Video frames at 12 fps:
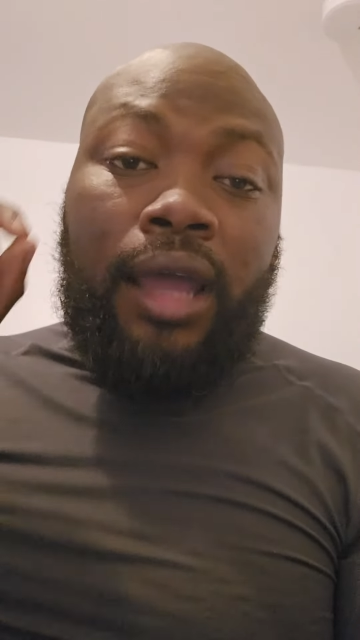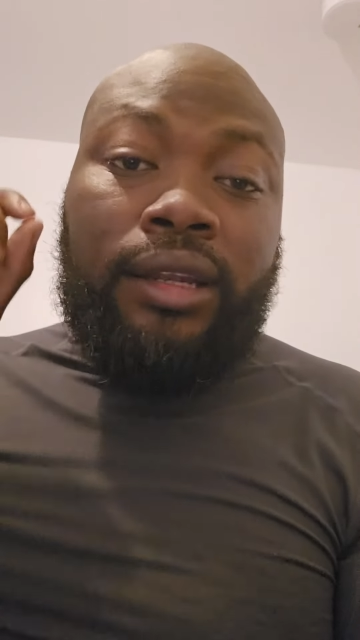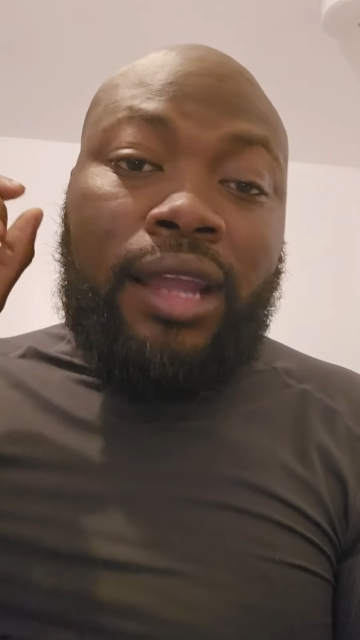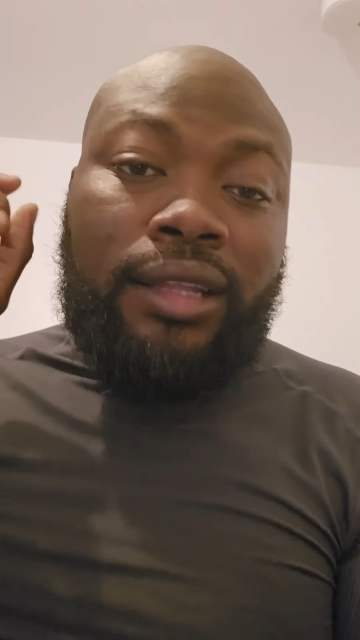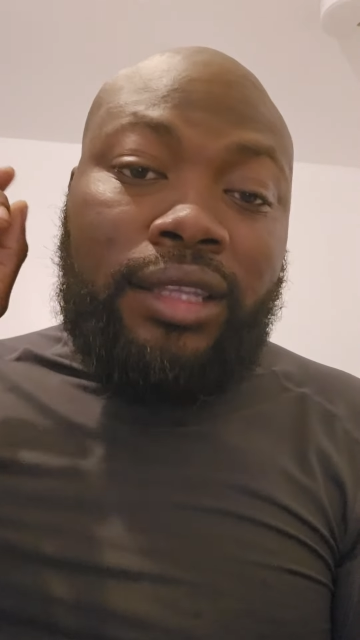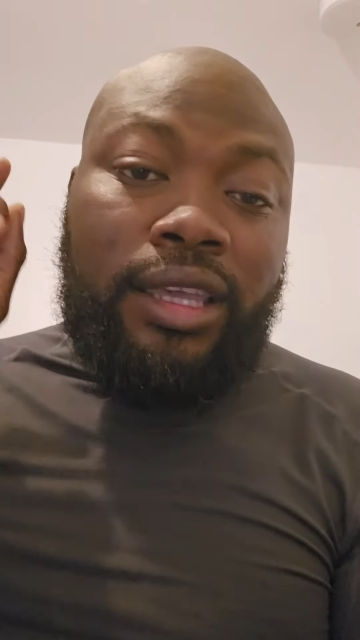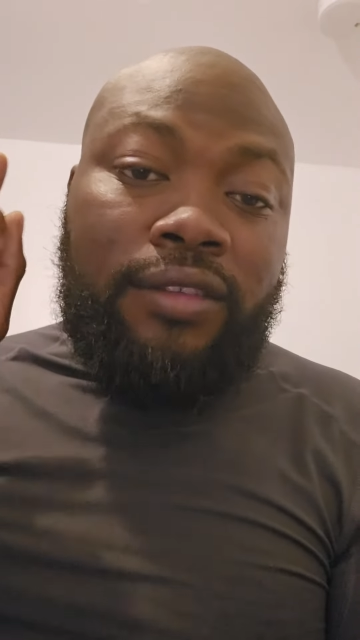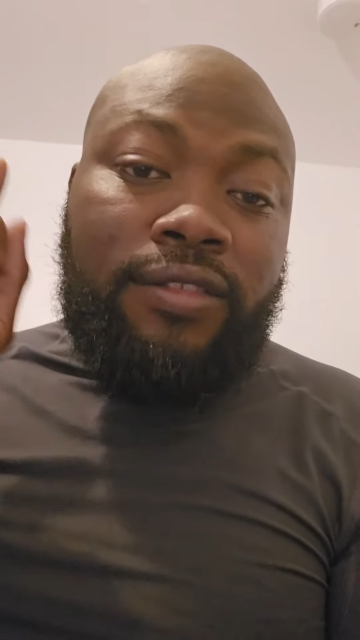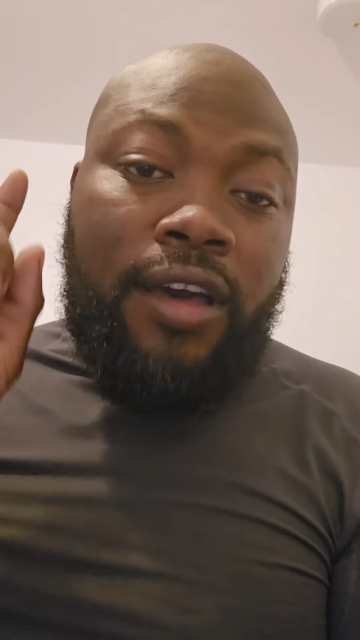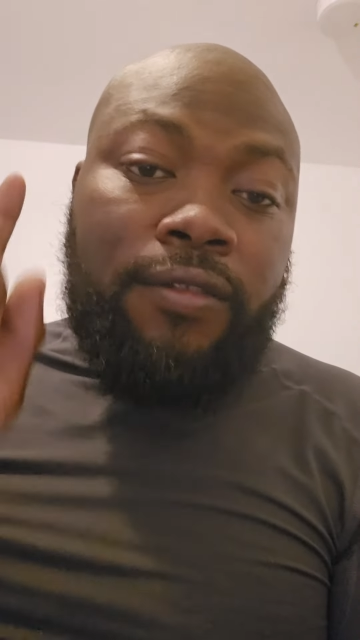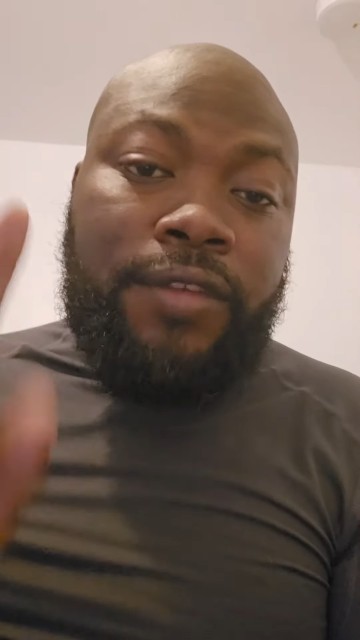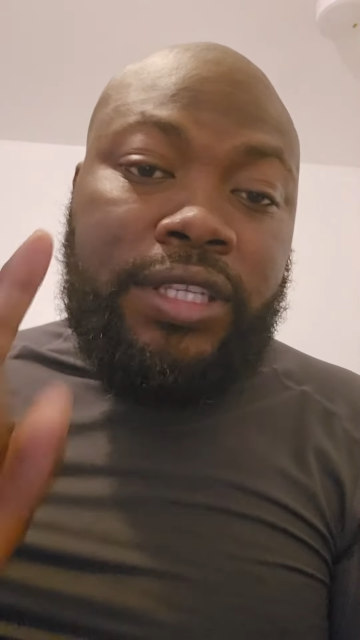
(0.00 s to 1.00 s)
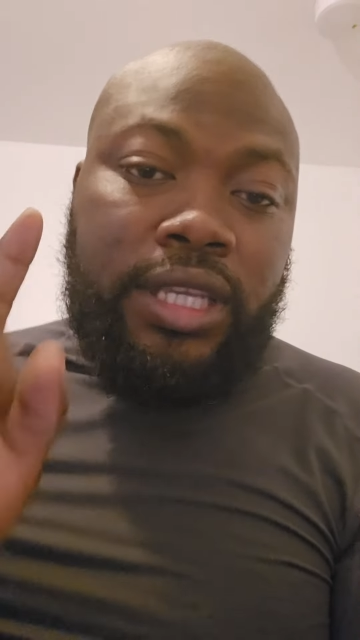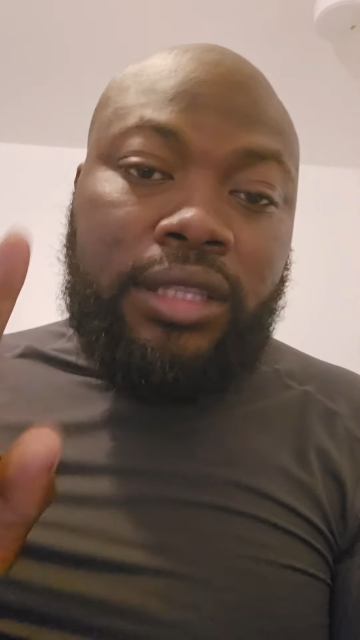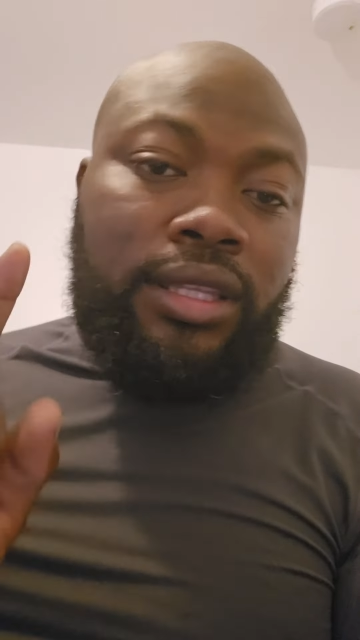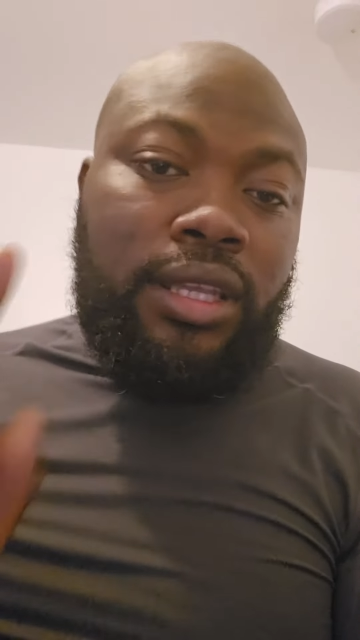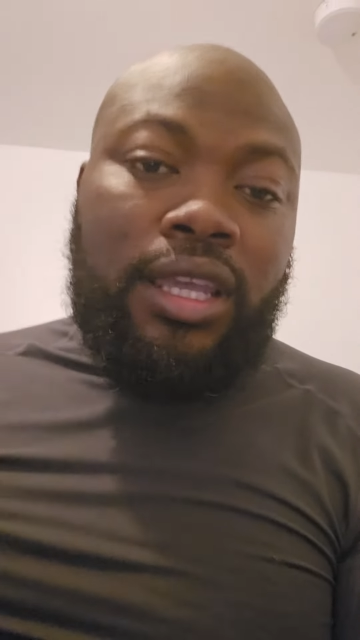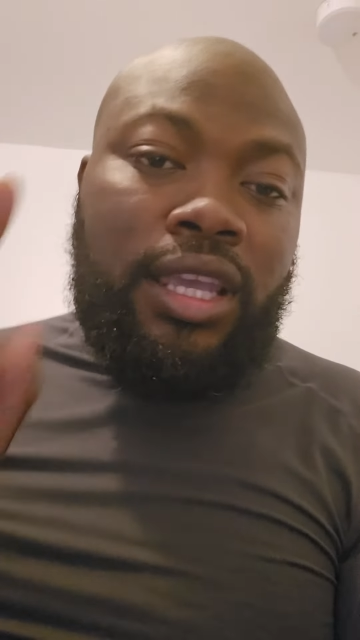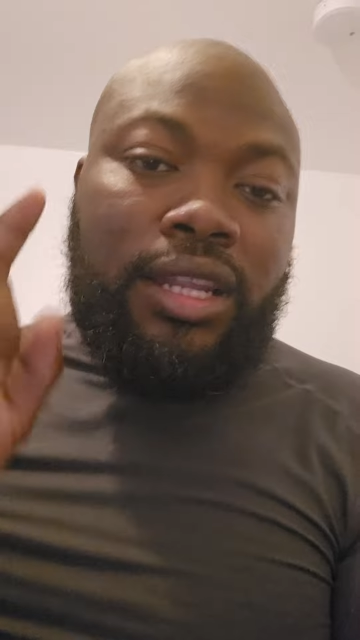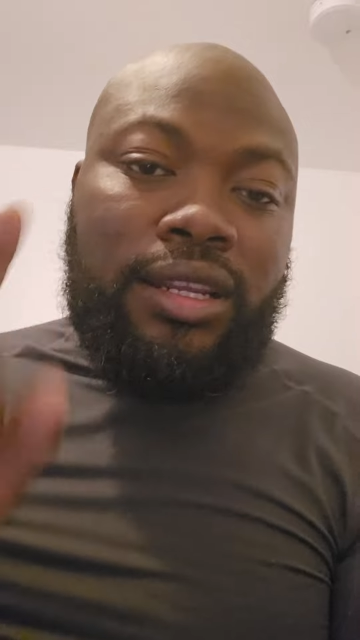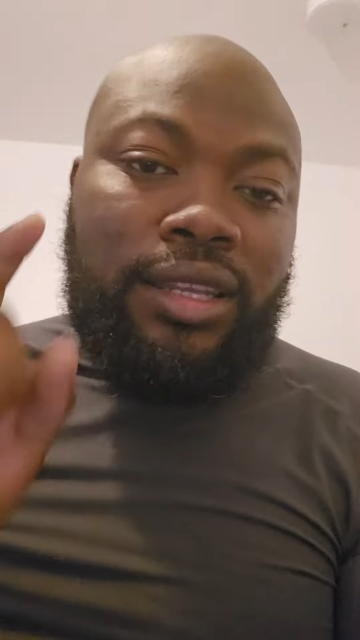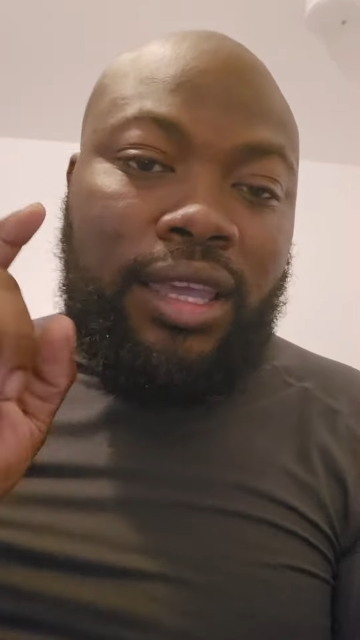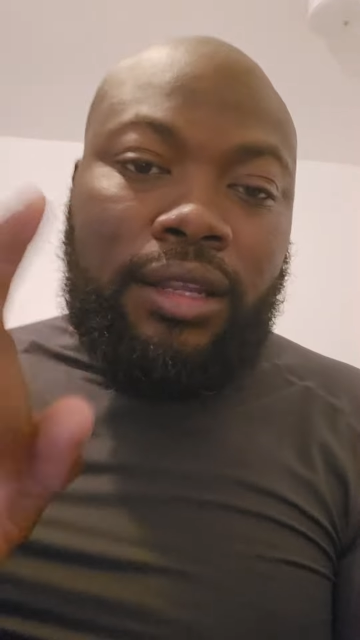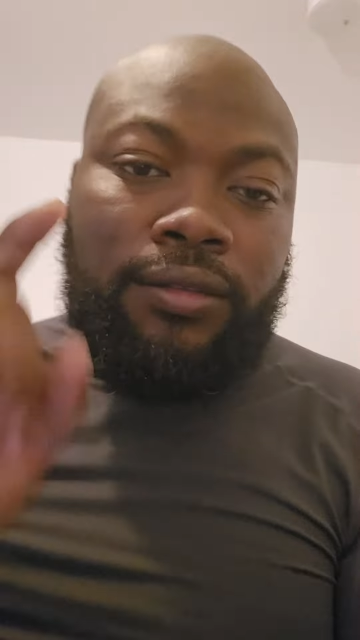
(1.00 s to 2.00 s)
and not even a visit he
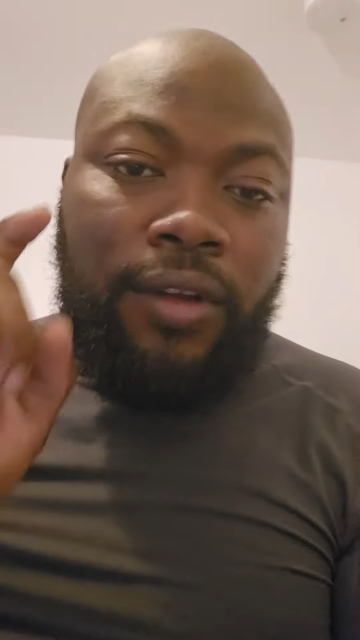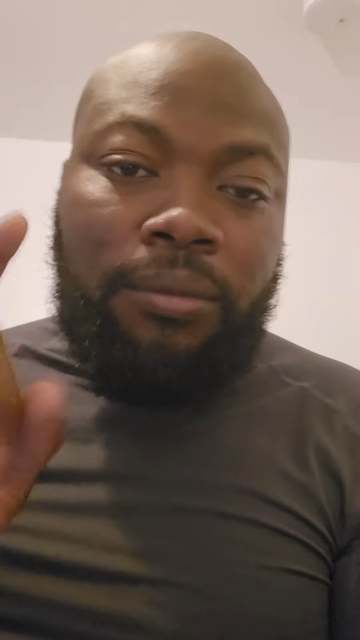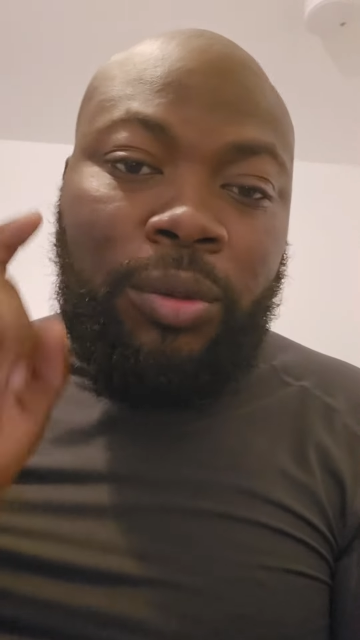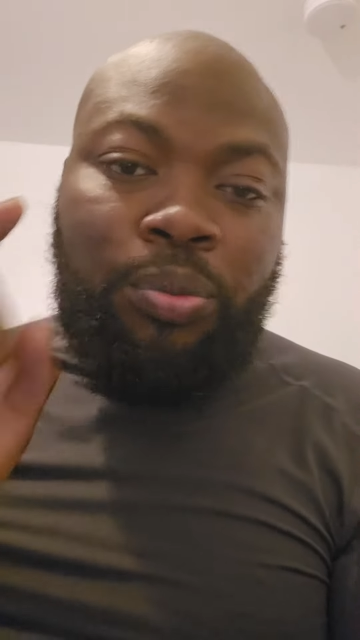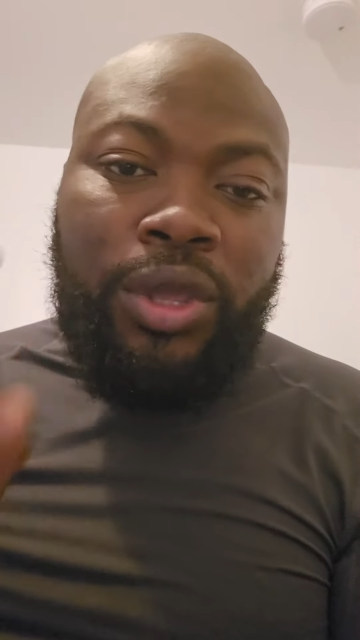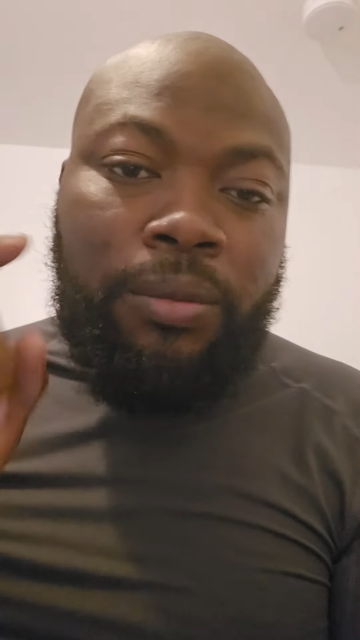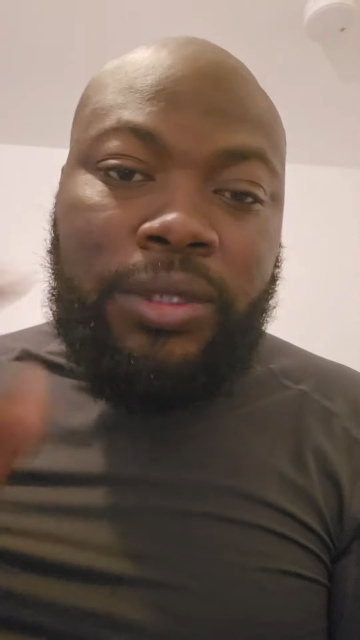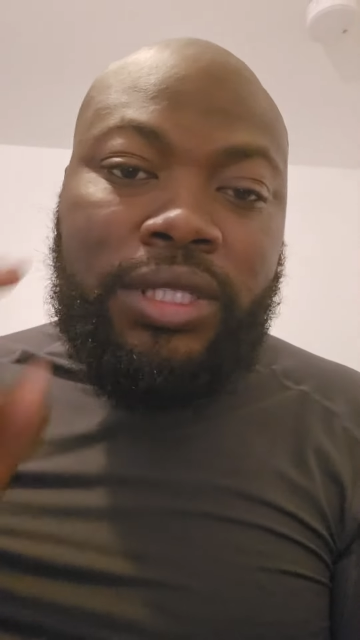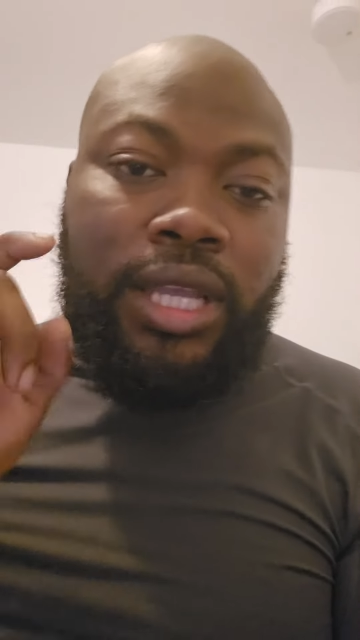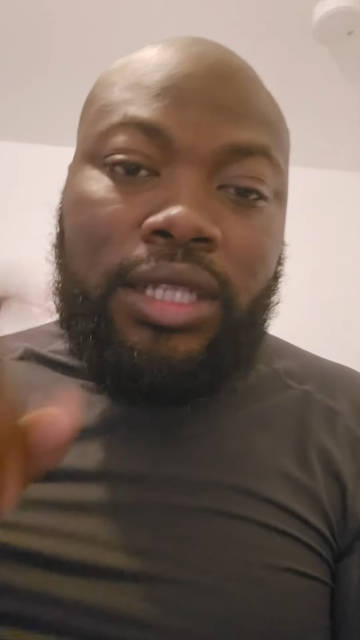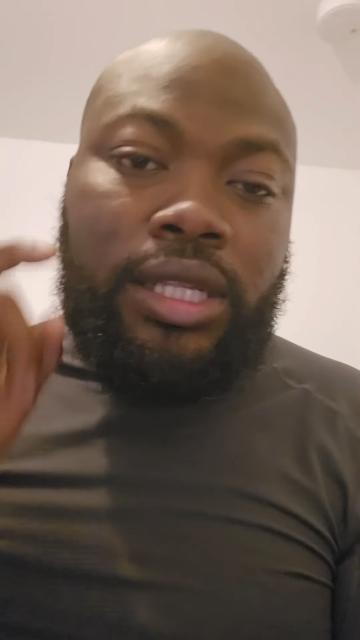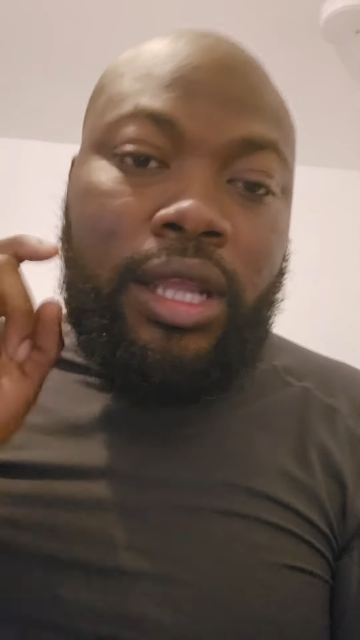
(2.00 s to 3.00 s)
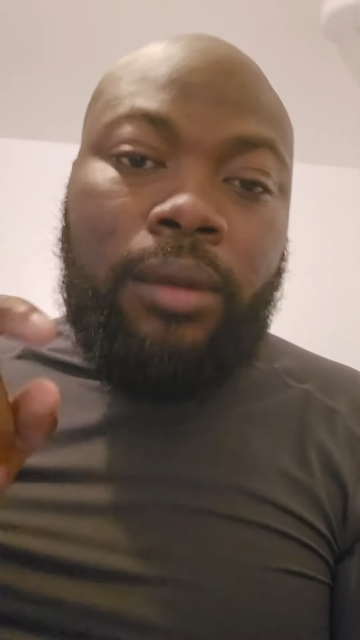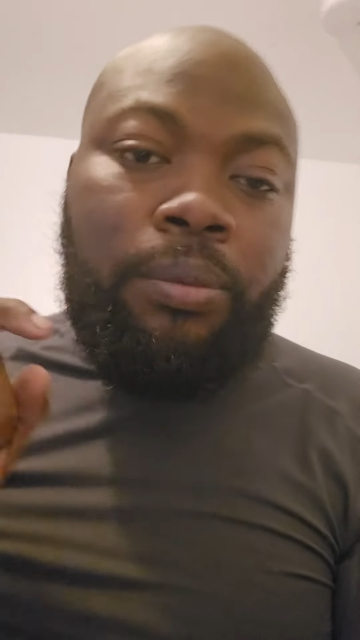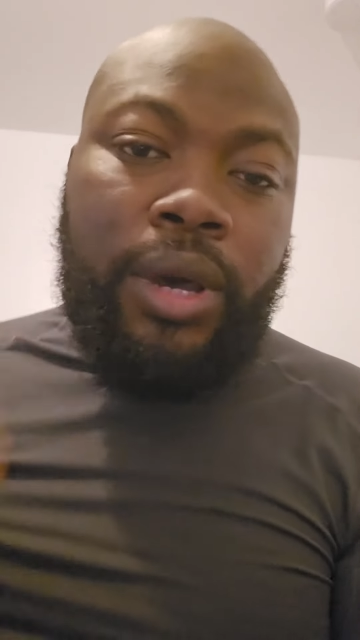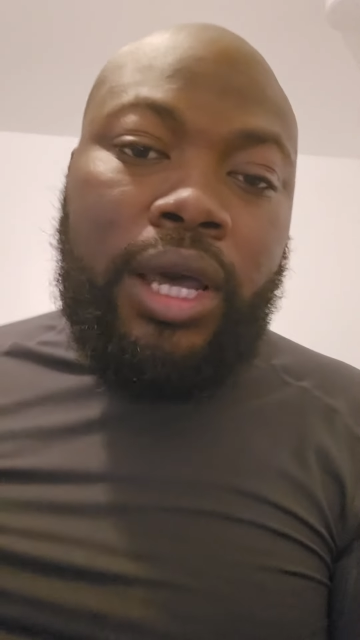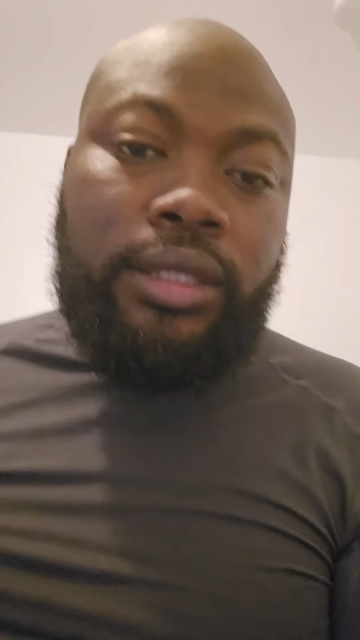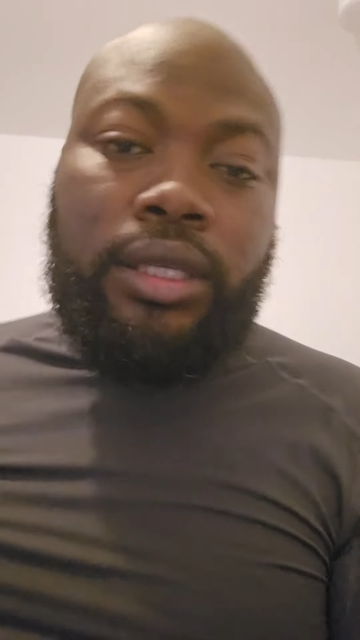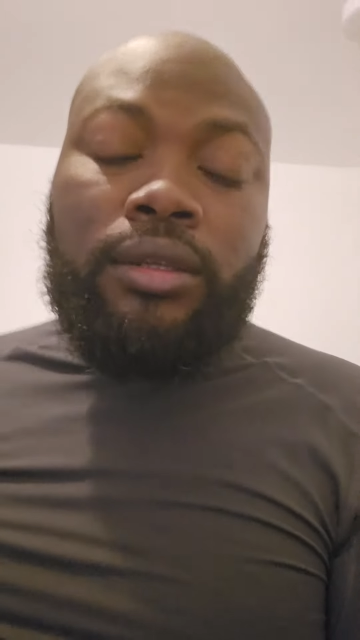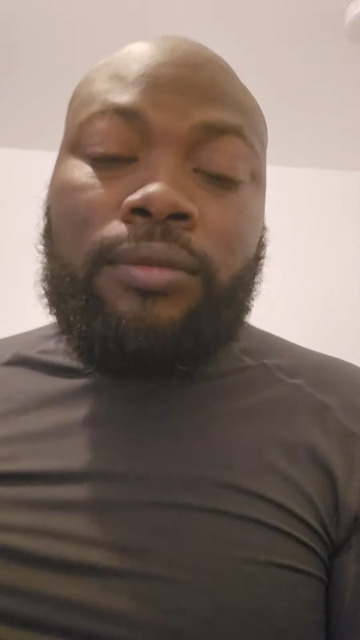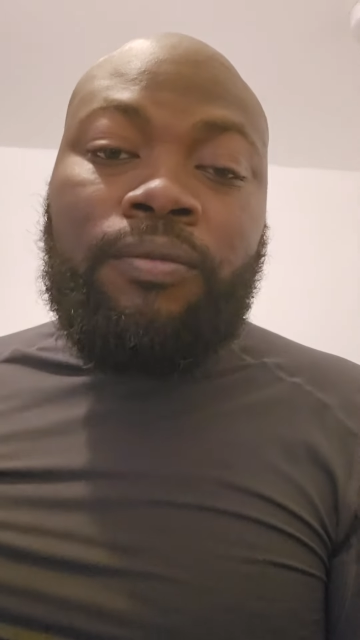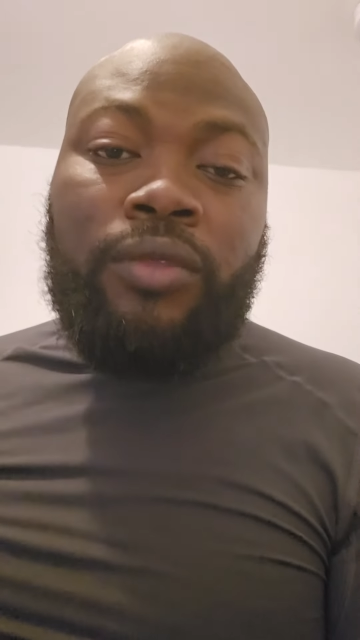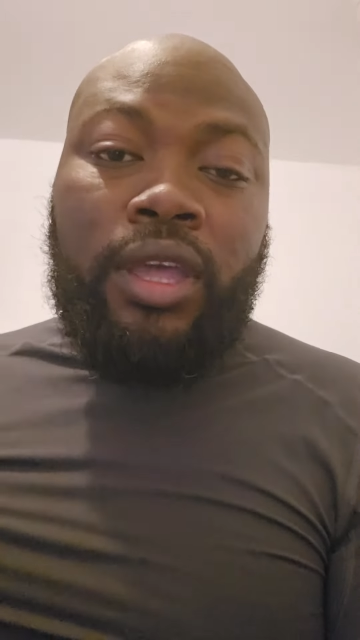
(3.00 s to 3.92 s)
didn't get from the People's National Party.